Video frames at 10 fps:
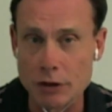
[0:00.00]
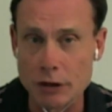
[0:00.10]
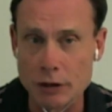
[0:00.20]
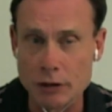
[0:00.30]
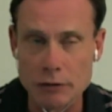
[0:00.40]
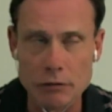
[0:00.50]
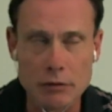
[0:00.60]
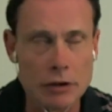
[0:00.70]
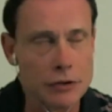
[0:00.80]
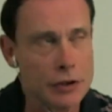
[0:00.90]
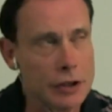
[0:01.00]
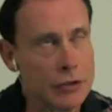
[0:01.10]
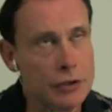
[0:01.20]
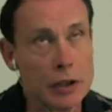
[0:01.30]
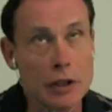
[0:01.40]
in, let's see,
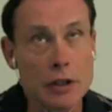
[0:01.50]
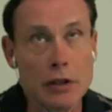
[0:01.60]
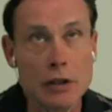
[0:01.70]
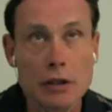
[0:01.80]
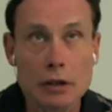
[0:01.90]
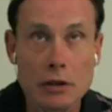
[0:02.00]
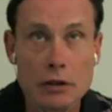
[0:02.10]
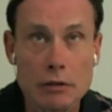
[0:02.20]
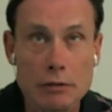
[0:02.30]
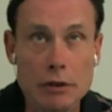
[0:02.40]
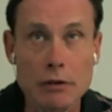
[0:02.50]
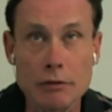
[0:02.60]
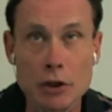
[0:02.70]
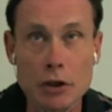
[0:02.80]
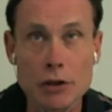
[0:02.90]
it's in
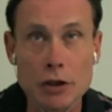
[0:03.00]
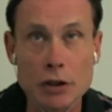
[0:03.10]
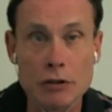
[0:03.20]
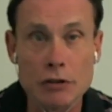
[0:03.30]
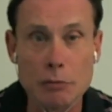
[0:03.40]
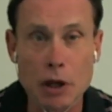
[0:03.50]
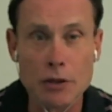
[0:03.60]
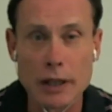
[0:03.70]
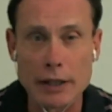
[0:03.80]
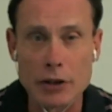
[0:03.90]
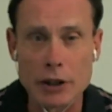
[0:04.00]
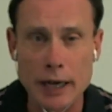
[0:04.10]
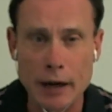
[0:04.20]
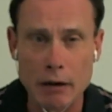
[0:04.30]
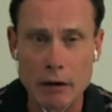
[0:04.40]
conversions,
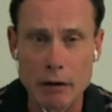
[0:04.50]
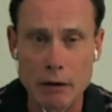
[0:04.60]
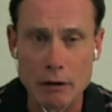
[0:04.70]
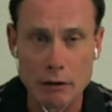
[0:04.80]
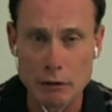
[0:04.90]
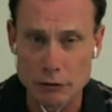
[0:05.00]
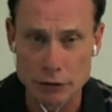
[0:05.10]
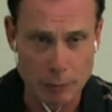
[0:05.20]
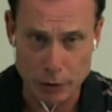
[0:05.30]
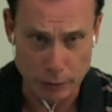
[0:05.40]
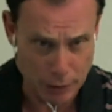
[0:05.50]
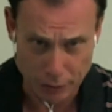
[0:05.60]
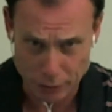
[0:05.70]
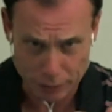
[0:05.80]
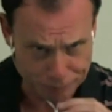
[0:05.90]
multi-channel, something or
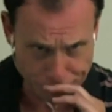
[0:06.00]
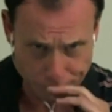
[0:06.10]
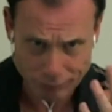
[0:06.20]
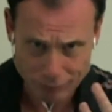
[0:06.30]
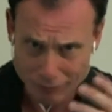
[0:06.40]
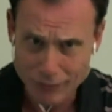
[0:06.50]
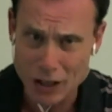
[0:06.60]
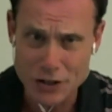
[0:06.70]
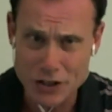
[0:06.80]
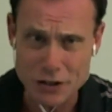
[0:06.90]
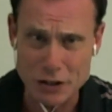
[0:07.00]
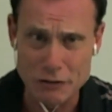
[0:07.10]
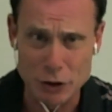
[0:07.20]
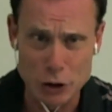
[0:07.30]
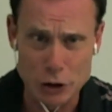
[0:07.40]
other, assisted
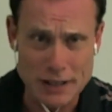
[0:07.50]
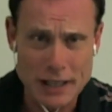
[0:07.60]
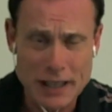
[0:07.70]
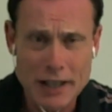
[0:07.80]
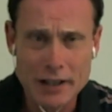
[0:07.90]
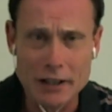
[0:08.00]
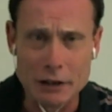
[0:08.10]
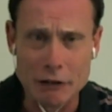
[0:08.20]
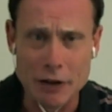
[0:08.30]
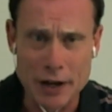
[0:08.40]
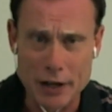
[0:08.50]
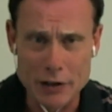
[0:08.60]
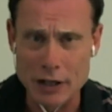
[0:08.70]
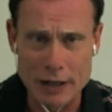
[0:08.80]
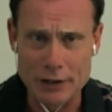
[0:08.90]
conversions. And you can find it
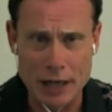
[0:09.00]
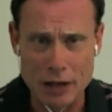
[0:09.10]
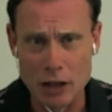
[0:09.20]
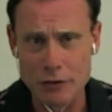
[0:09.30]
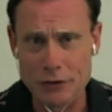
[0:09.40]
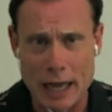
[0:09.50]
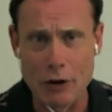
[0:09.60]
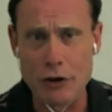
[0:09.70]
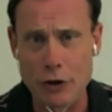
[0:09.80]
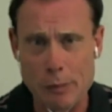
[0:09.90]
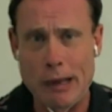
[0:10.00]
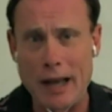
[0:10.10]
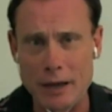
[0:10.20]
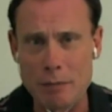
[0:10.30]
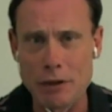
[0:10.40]
it's uh, down all down near the
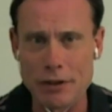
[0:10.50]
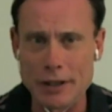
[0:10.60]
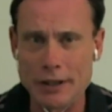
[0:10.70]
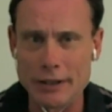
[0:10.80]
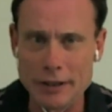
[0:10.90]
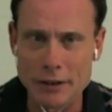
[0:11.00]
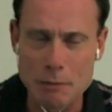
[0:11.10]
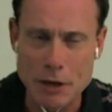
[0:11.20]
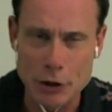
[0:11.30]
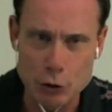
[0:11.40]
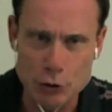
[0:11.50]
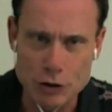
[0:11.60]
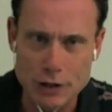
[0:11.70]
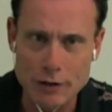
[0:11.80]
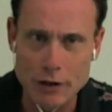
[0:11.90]
bottom in the uh, in the
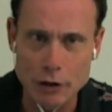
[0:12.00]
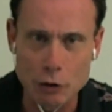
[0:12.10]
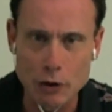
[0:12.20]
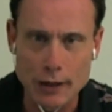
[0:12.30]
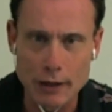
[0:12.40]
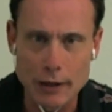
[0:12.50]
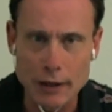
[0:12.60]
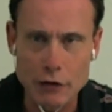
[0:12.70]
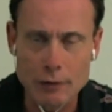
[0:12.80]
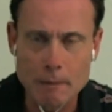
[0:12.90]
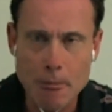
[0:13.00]
menus in, in Google Analytics.